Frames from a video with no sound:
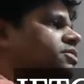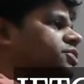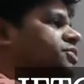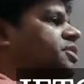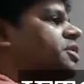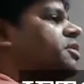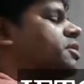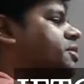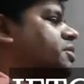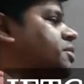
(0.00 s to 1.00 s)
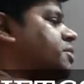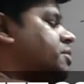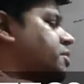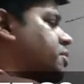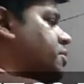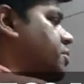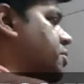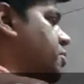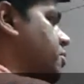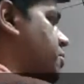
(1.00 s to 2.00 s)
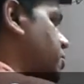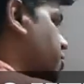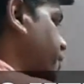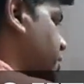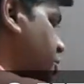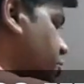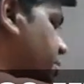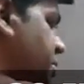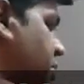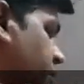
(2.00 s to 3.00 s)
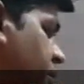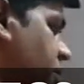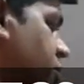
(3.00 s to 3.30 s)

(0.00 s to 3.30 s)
neutral. So for that to be stable